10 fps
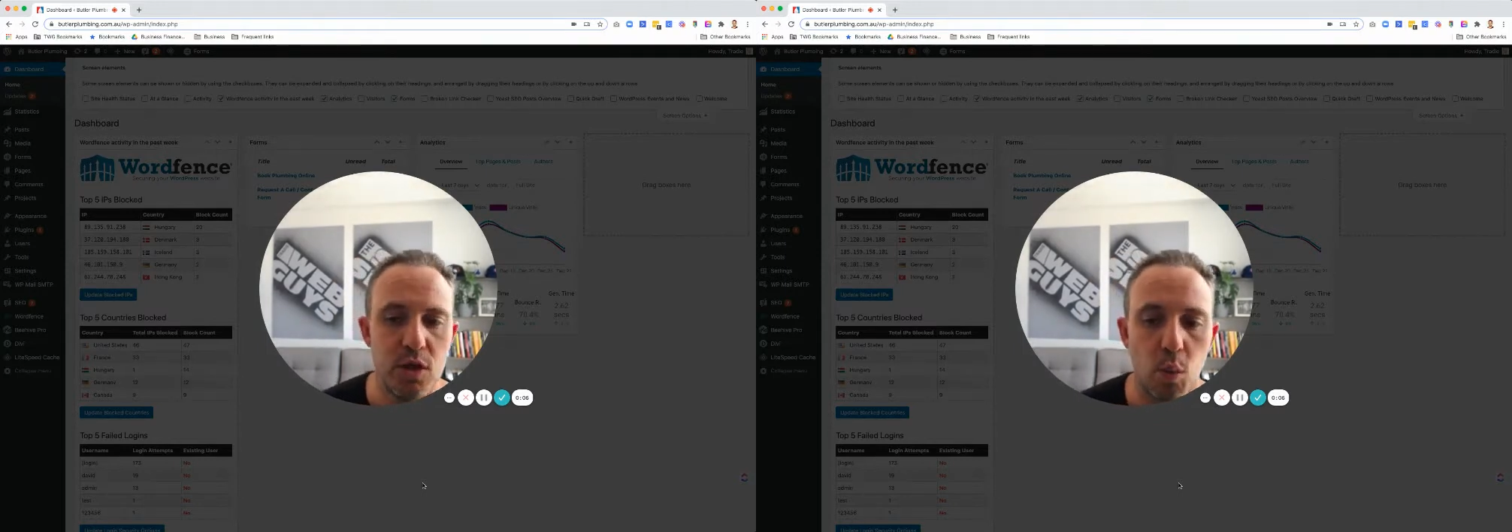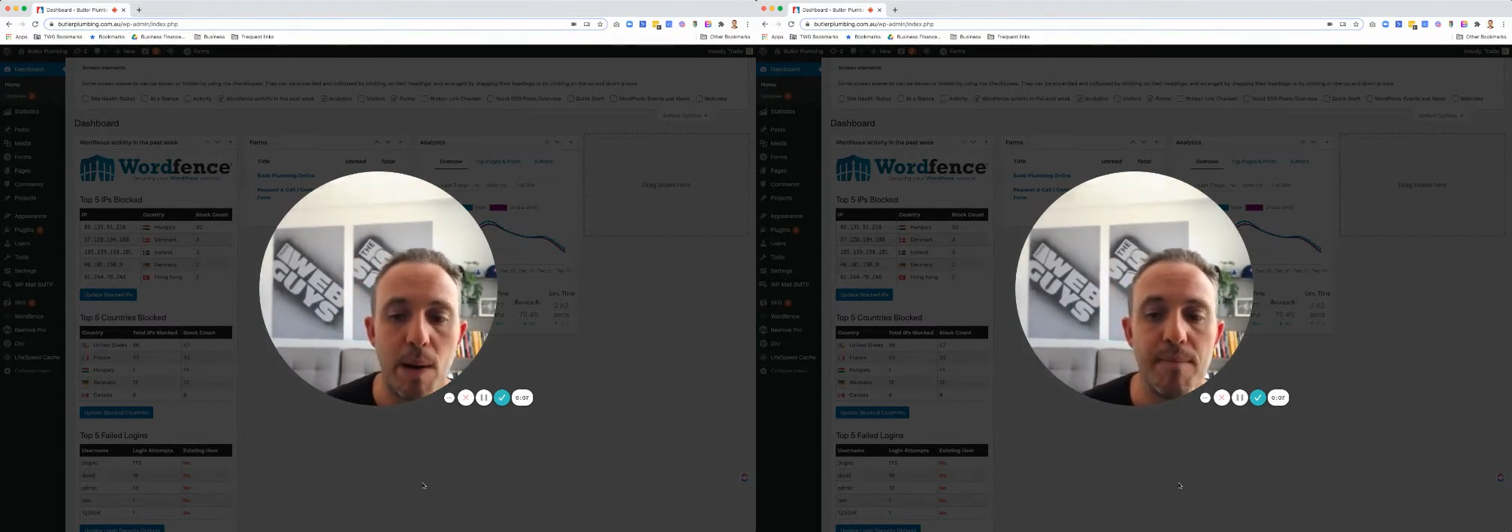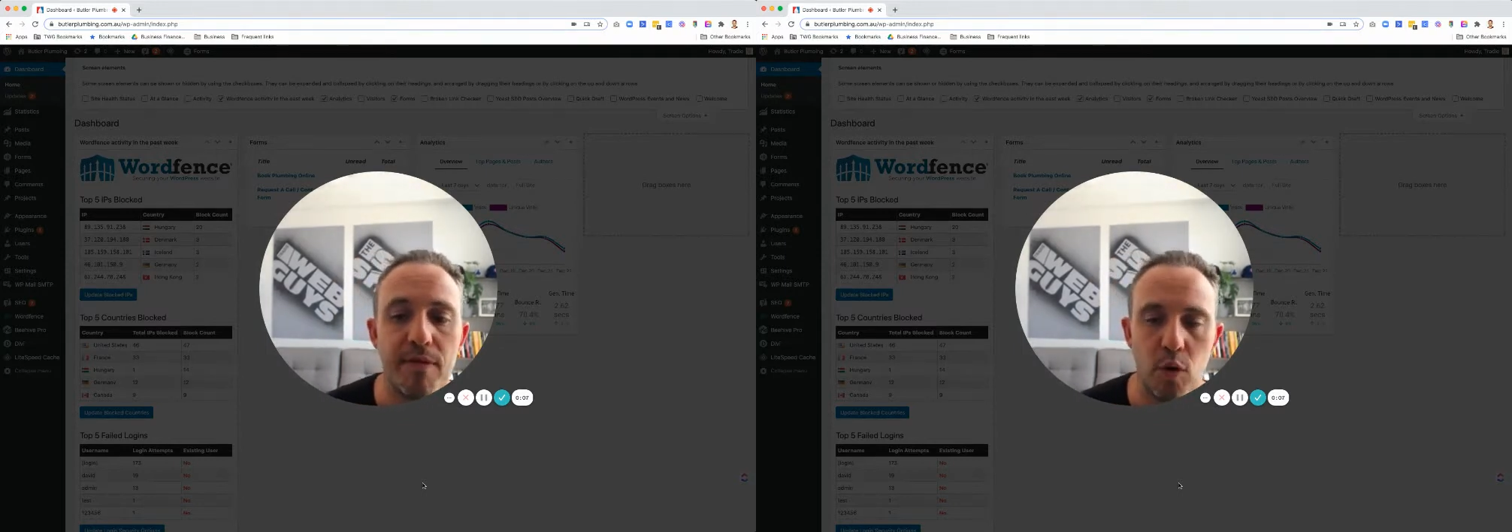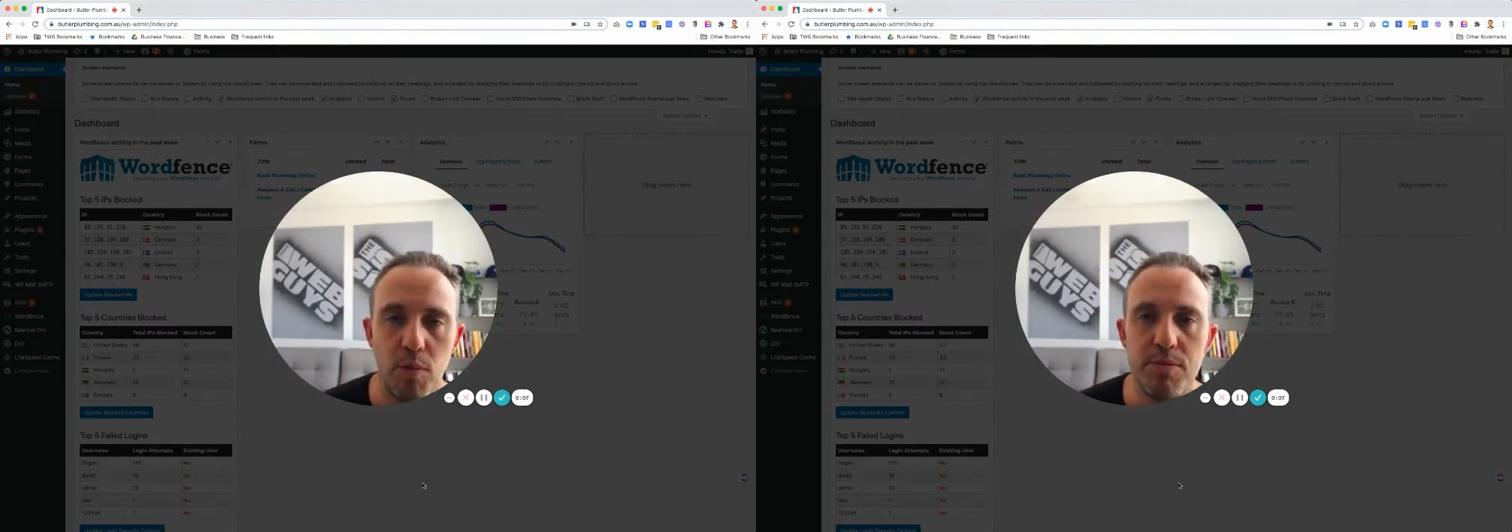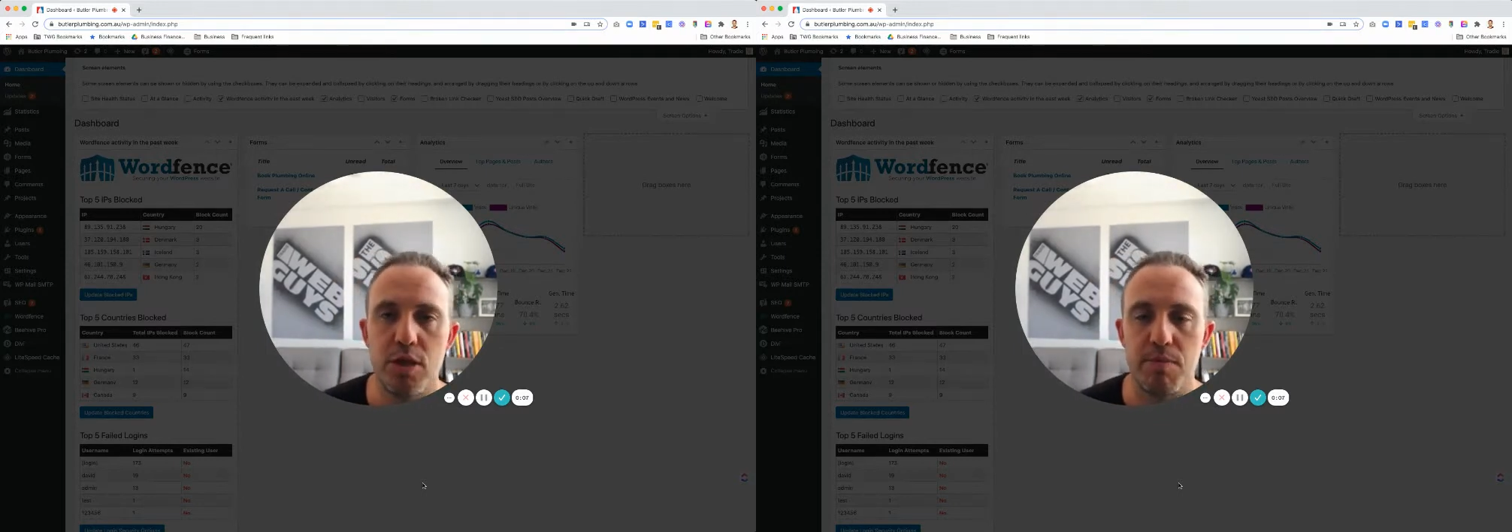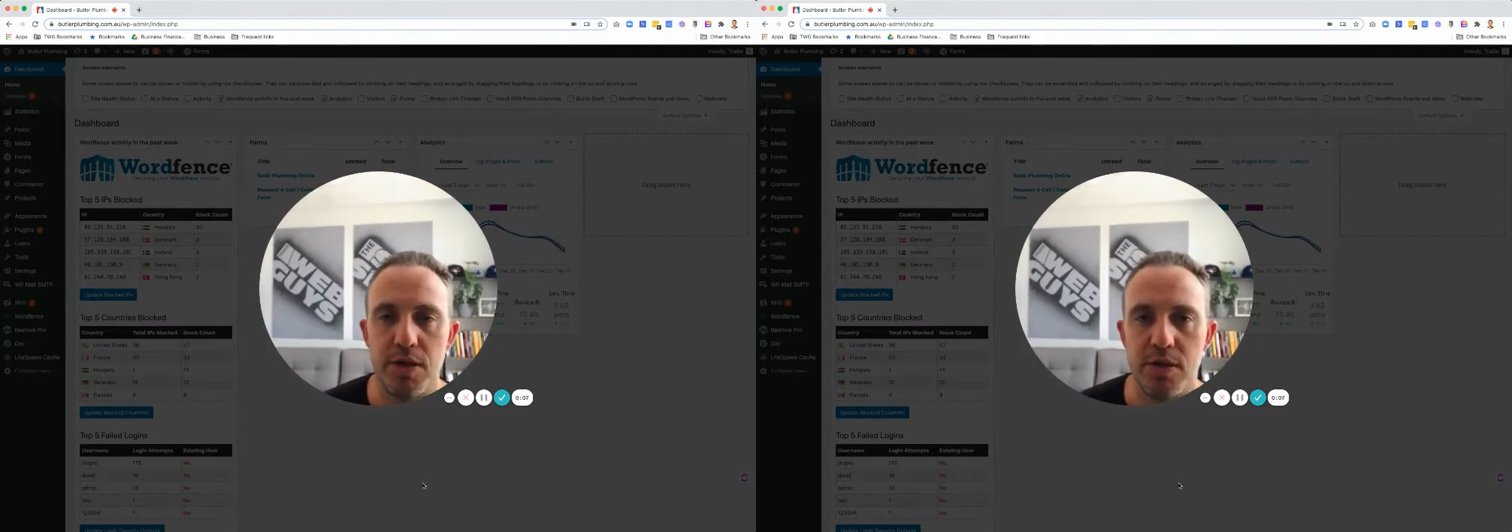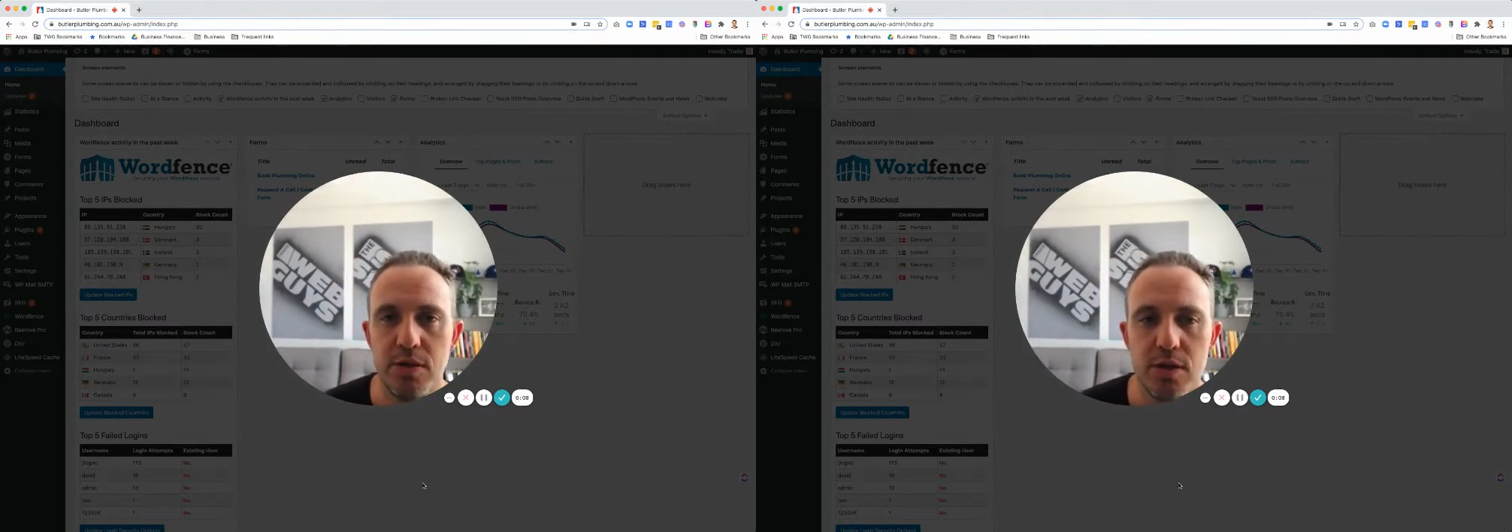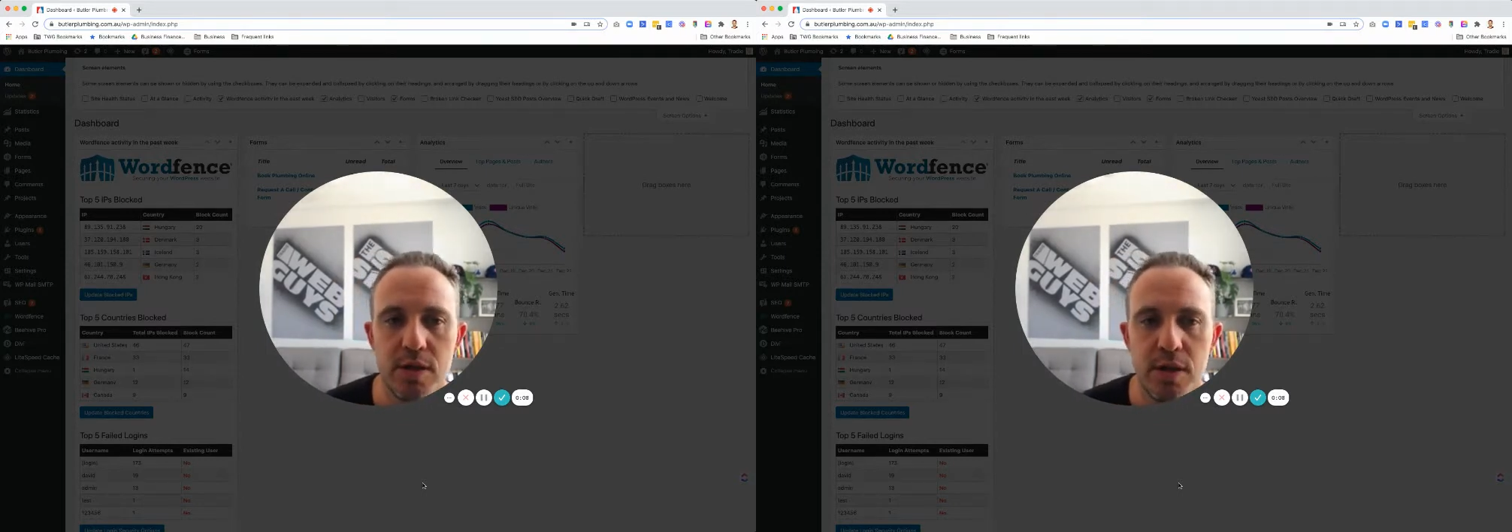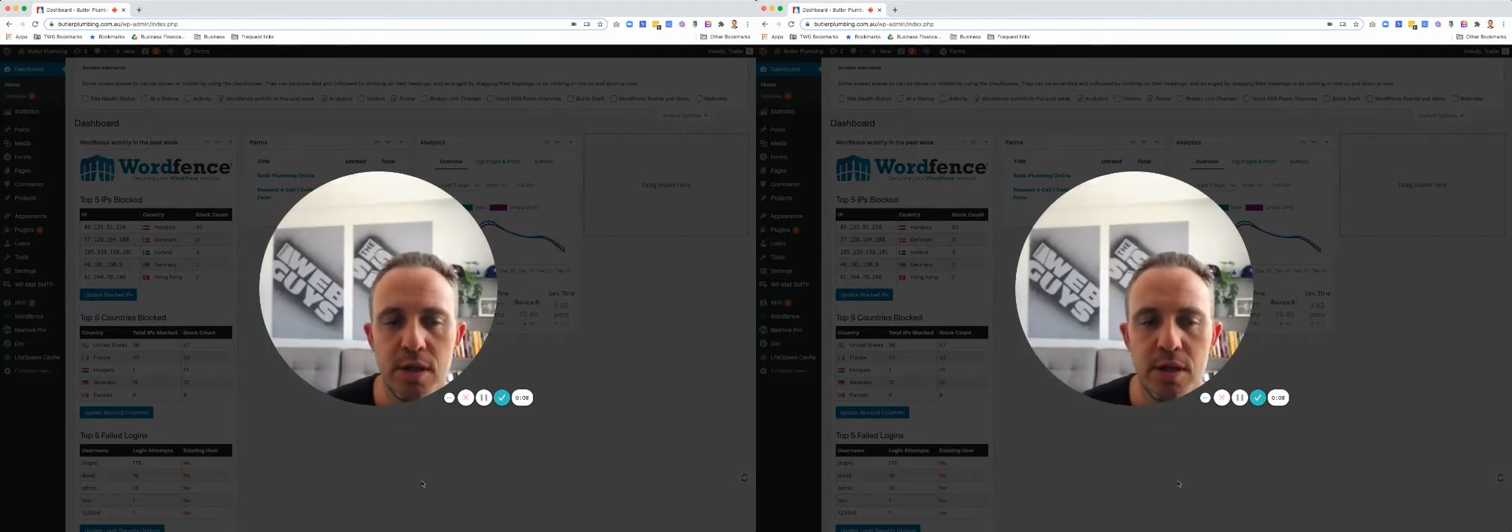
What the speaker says: web form submissions,